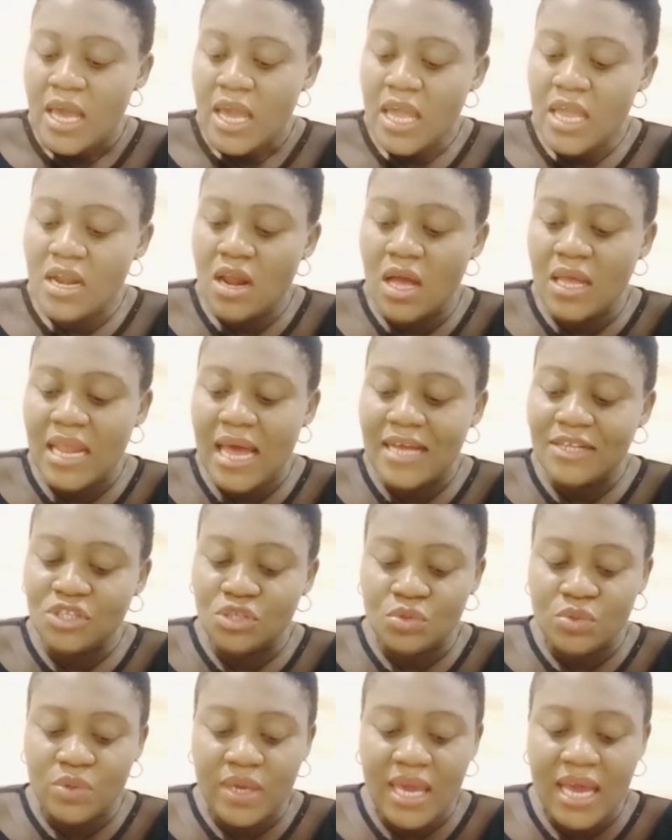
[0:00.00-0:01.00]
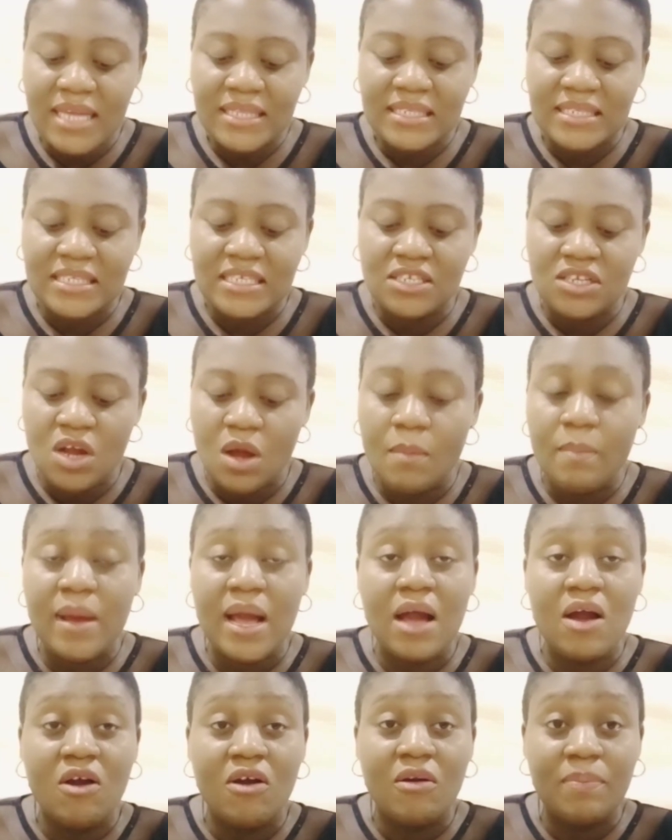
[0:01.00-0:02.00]
in order to get the number
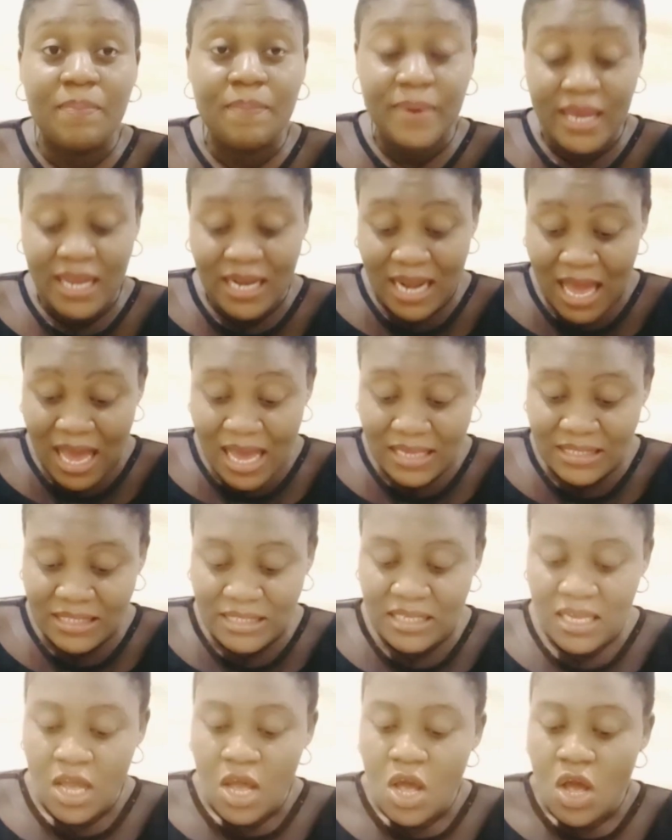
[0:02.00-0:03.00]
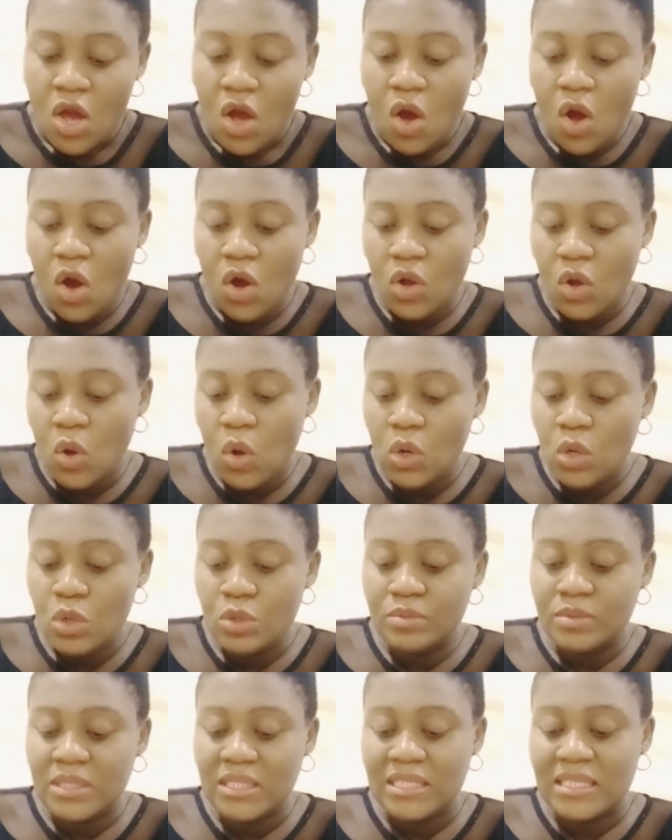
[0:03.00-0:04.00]
of pillars or
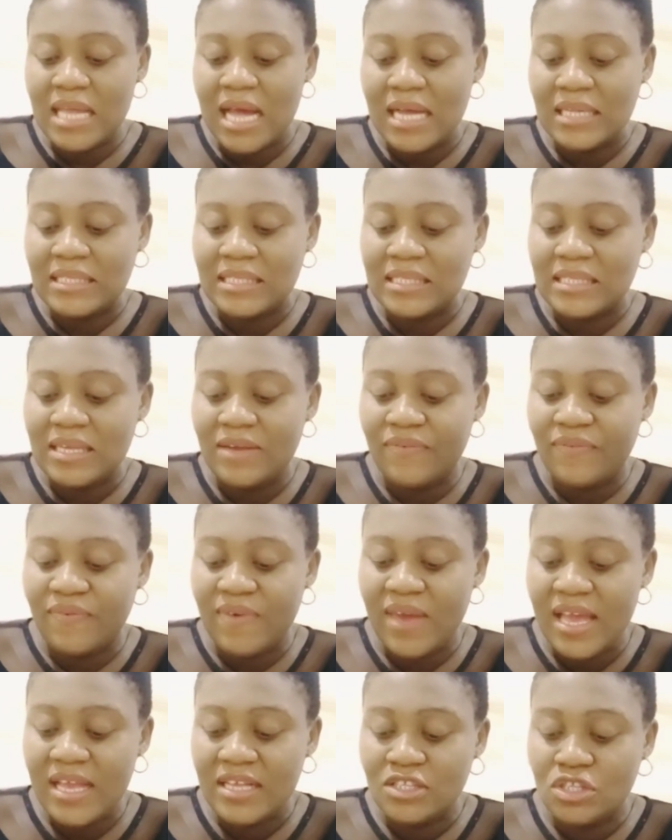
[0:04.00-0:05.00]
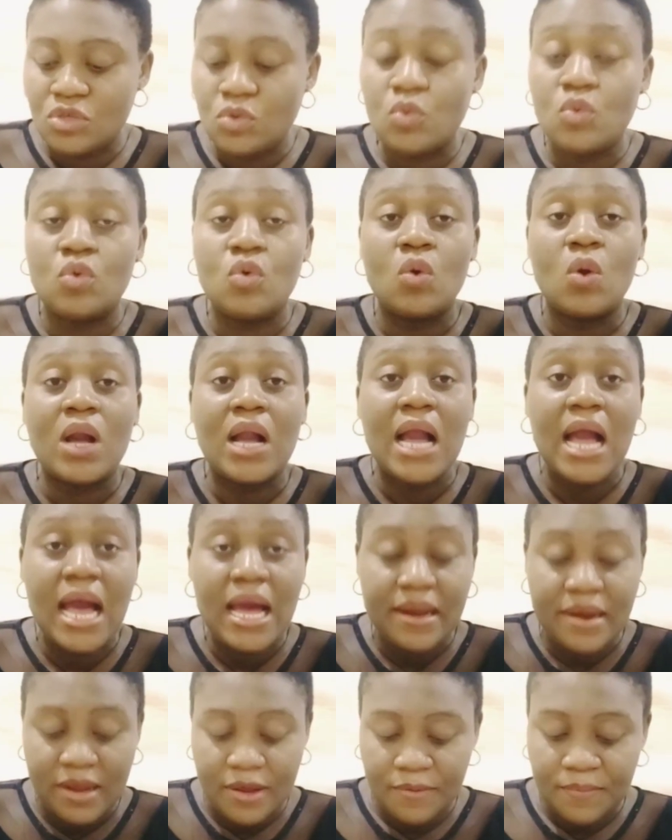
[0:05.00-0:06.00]
columns that the fence will
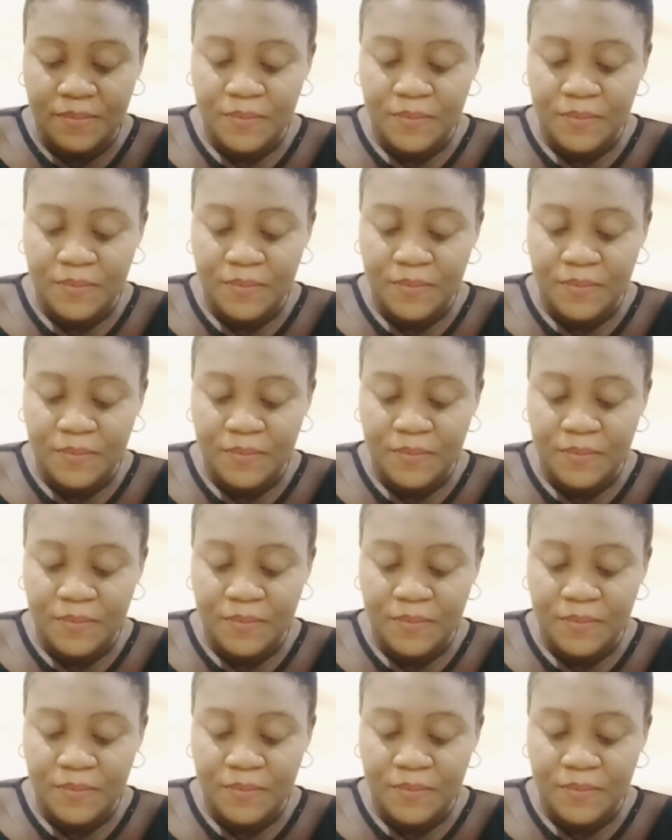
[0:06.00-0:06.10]
carry.